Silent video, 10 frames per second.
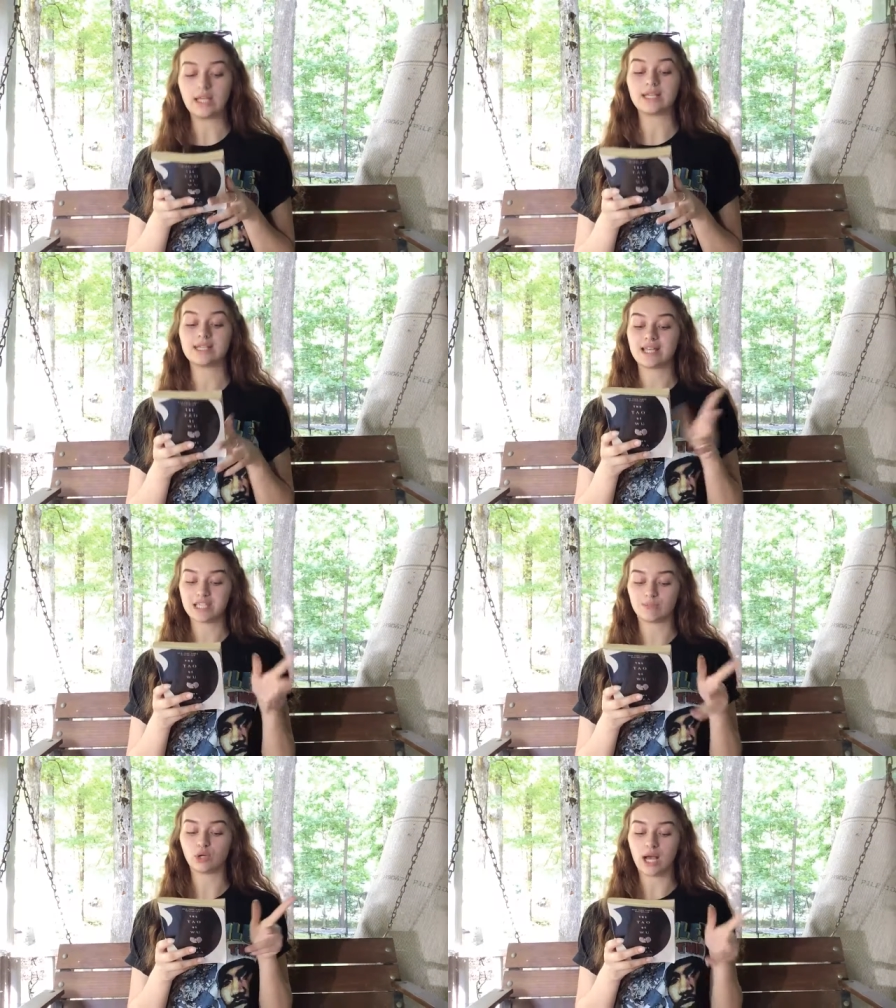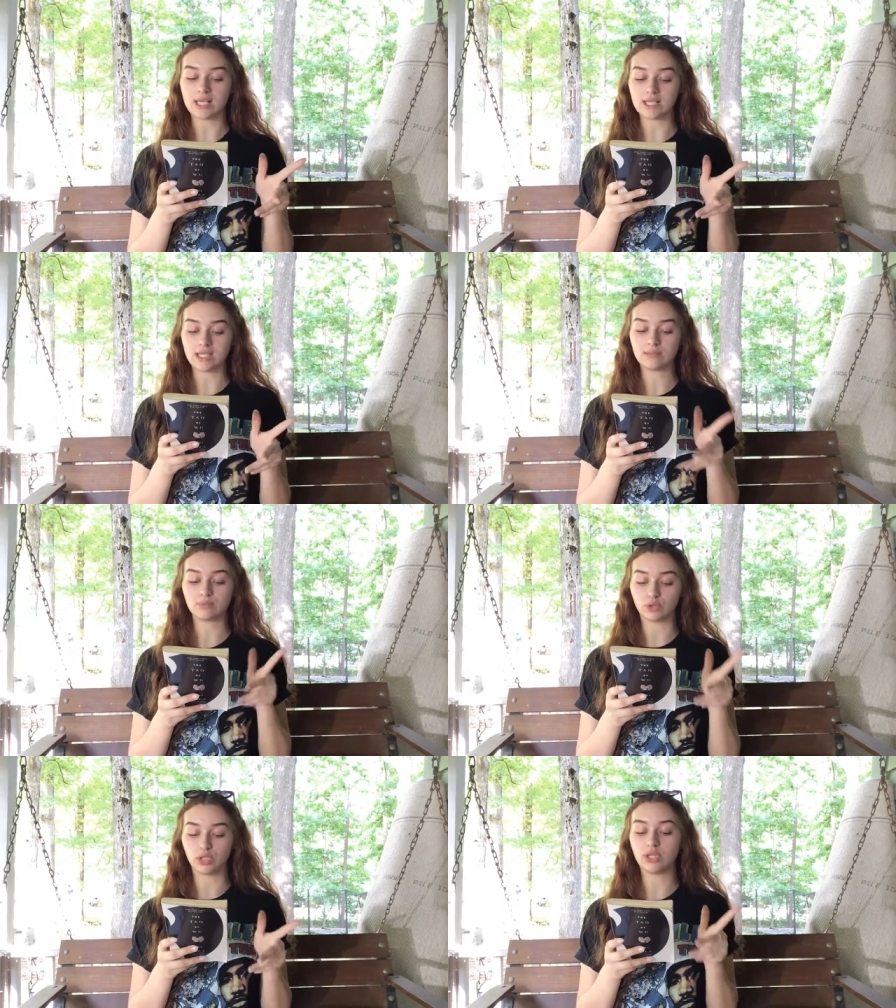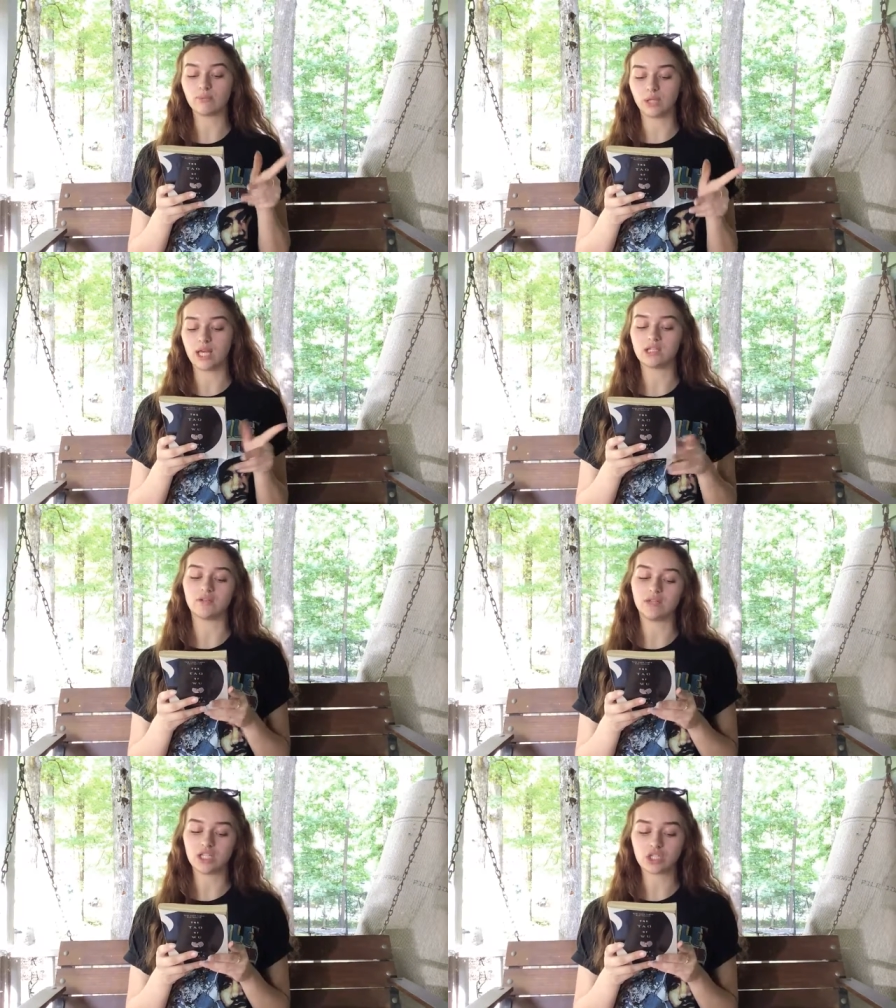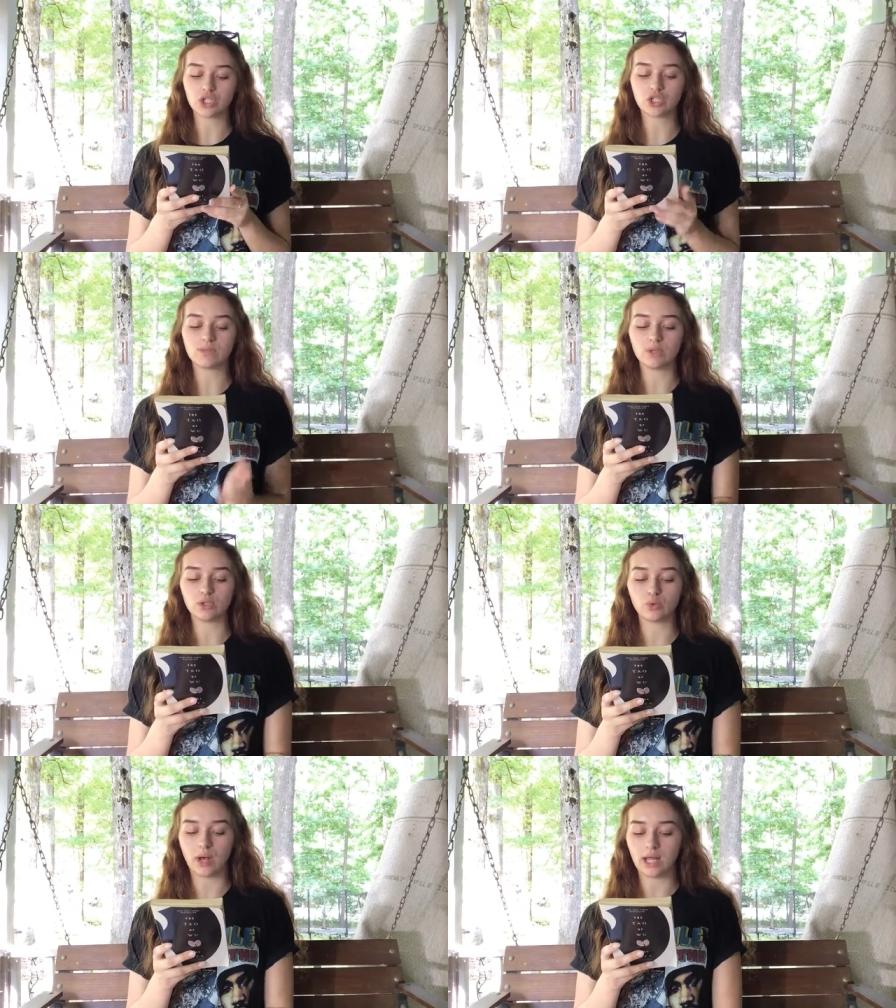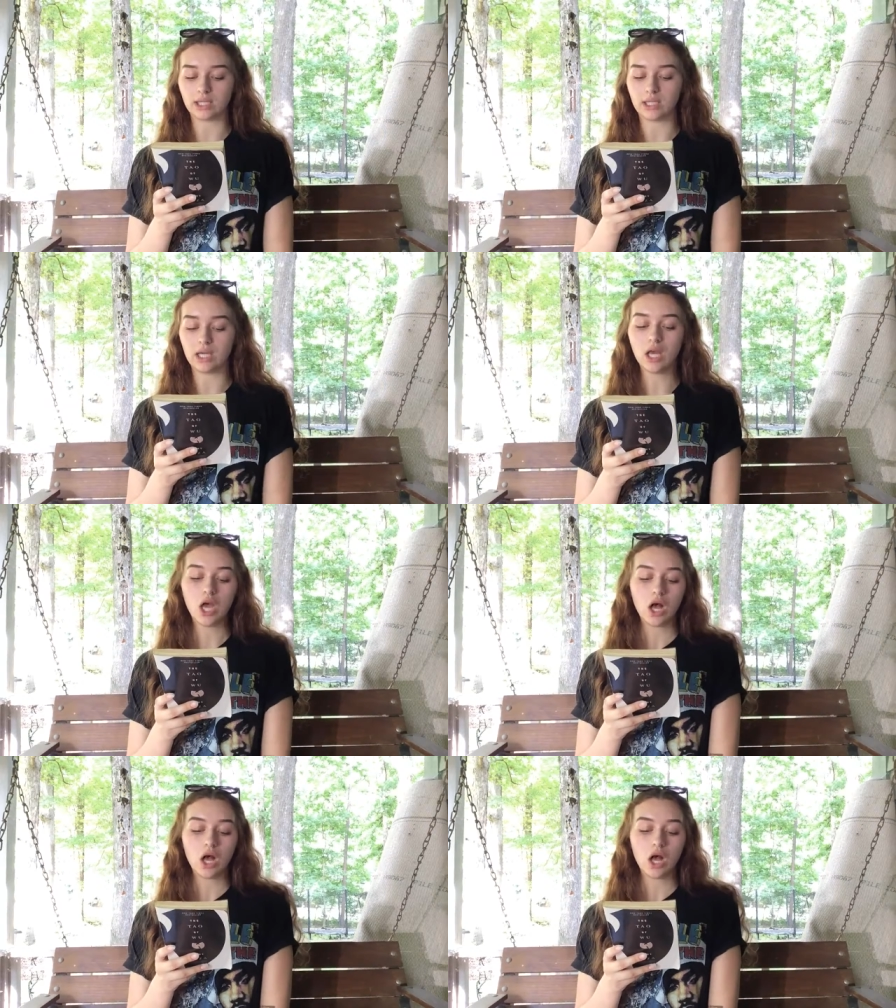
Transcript: is a surprising, brilliant blend of Eastern spirituality,